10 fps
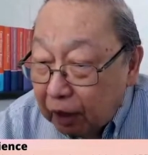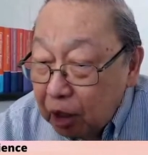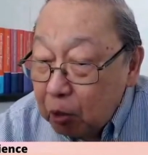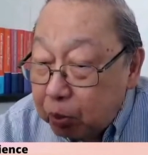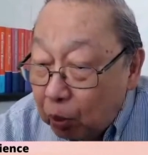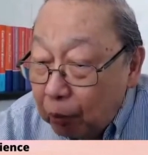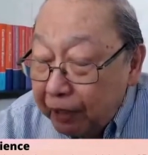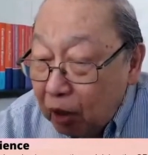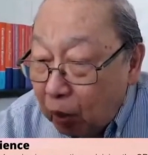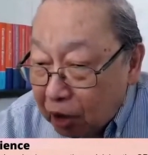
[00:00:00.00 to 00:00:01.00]

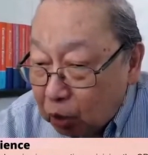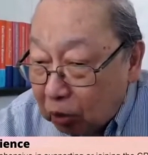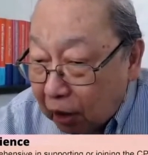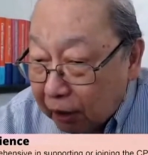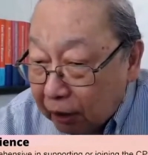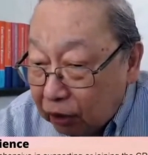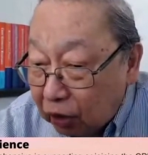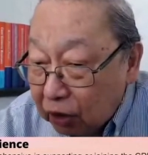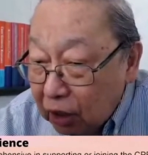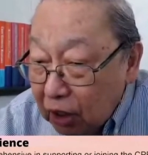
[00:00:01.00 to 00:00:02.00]
improving one's work,
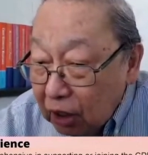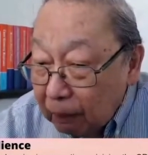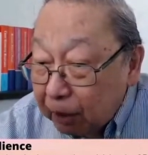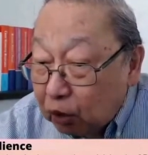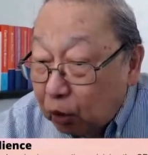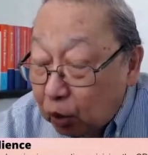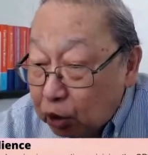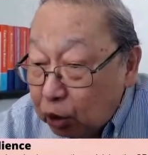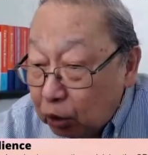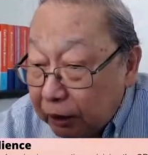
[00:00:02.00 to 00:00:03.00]
no? Mm-hmm.
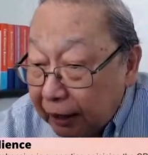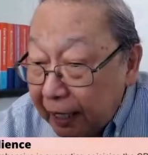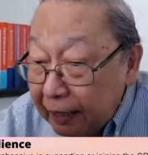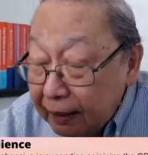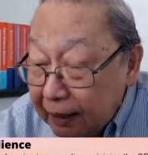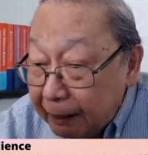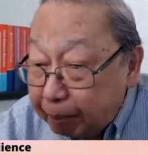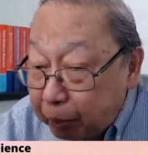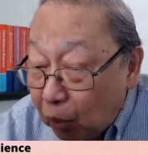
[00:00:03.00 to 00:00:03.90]
Because you can keep